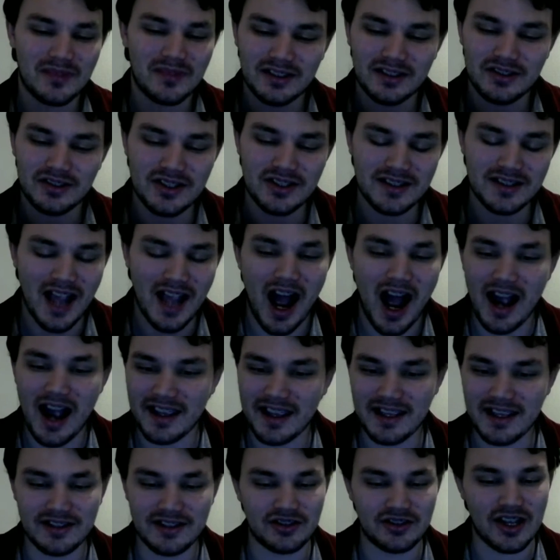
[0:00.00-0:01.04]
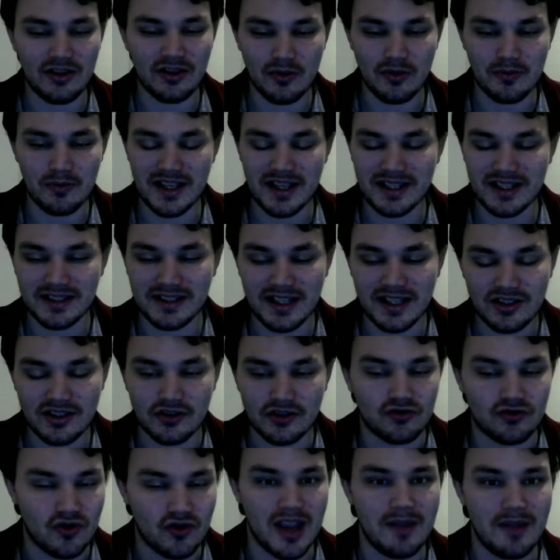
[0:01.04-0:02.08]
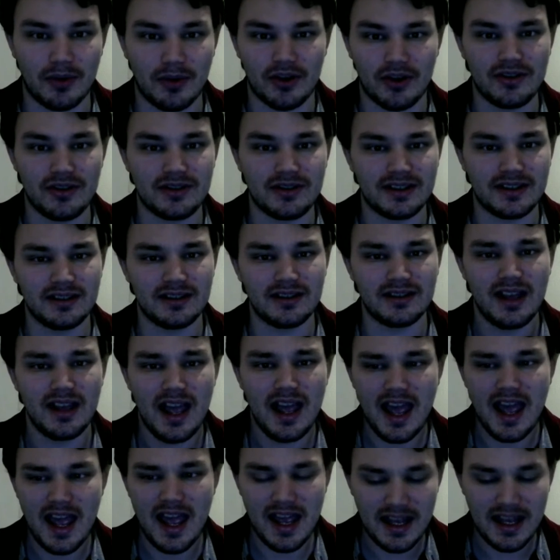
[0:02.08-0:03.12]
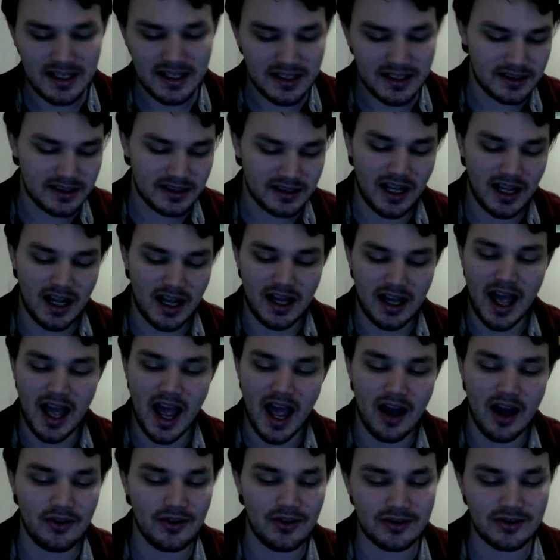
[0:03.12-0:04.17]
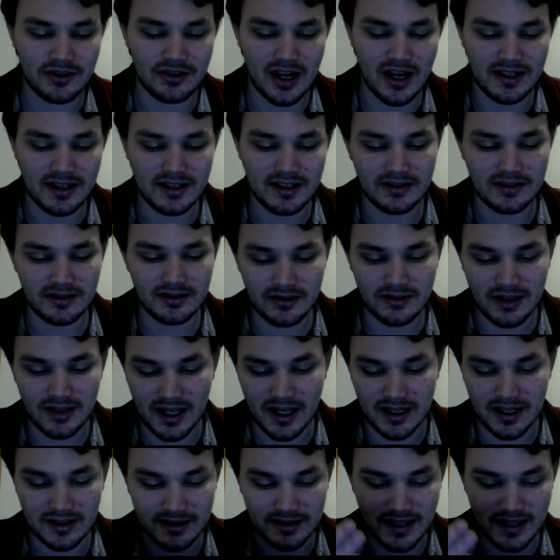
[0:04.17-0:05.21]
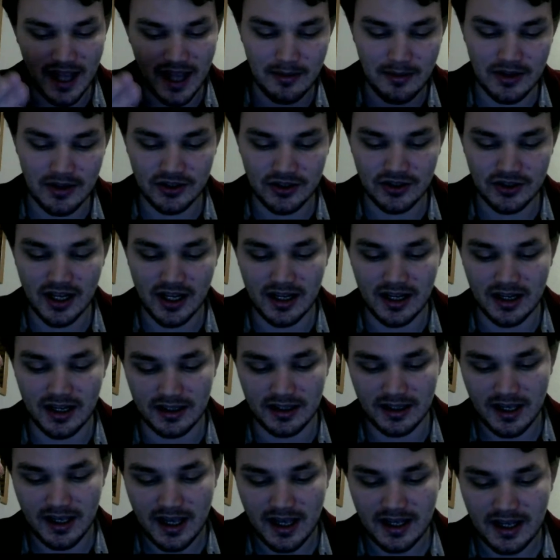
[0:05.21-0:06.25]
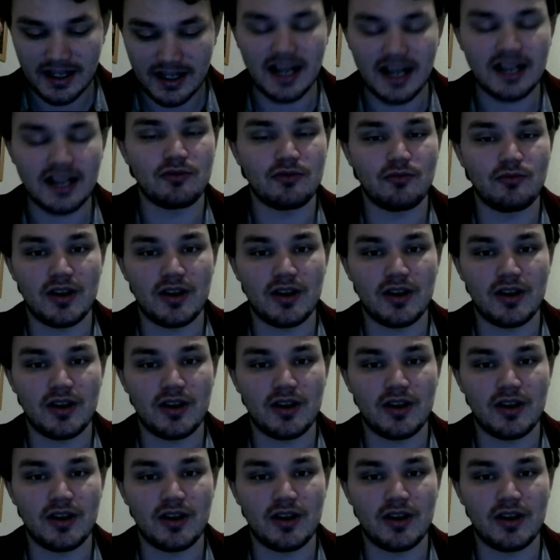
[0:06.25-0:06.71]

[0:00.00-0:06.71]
Just Hockey in general being such a great person, and how they're trying to establish a connection